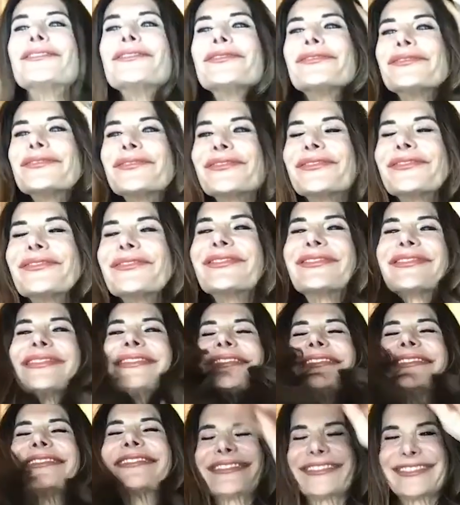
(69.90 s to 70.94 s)

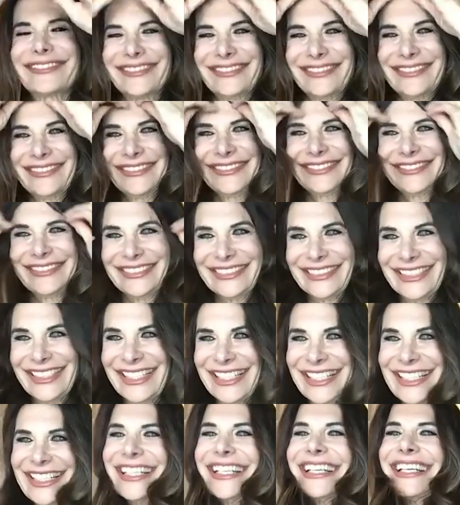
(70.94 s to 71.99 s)

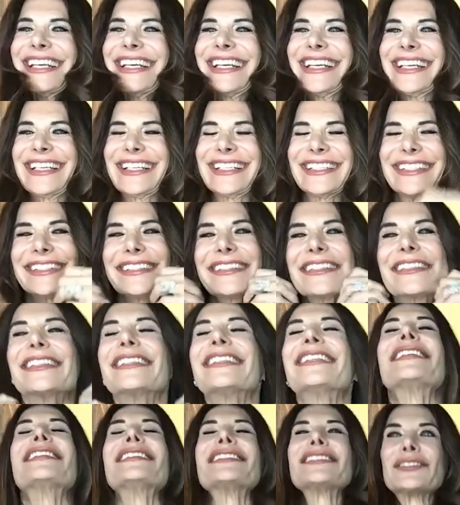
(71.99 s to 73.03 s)

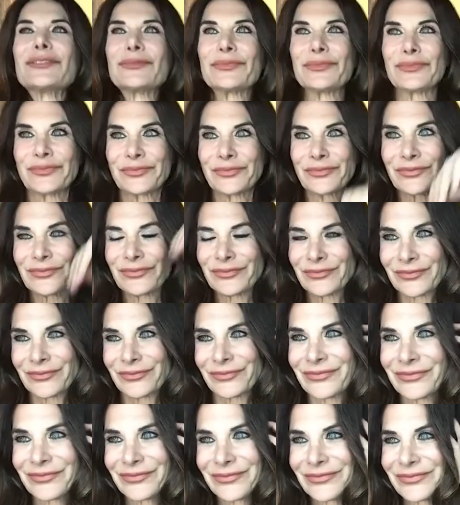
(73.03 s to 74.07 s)

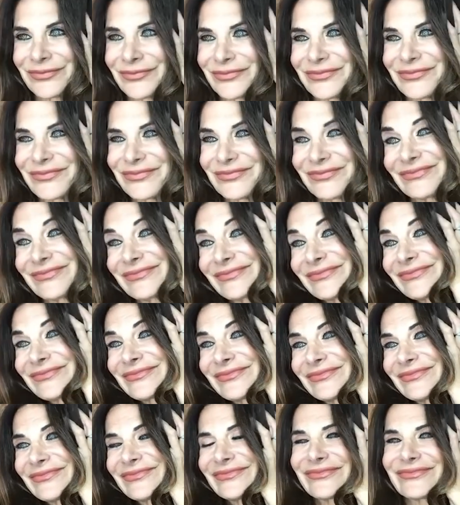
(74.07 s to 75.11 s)

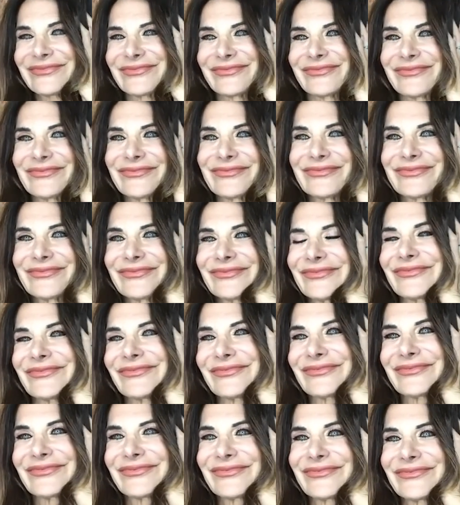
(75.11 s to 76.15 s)

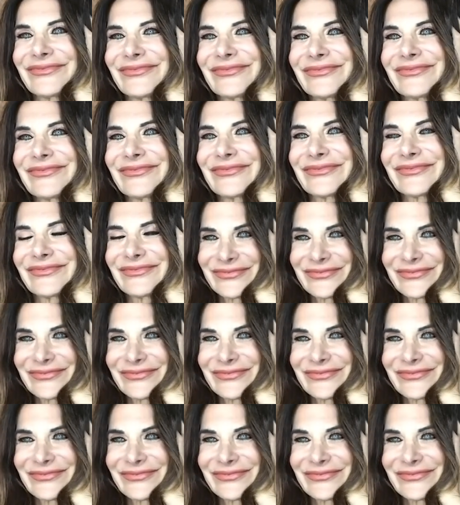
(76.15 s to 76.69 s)
No words are spoken by the person on screen.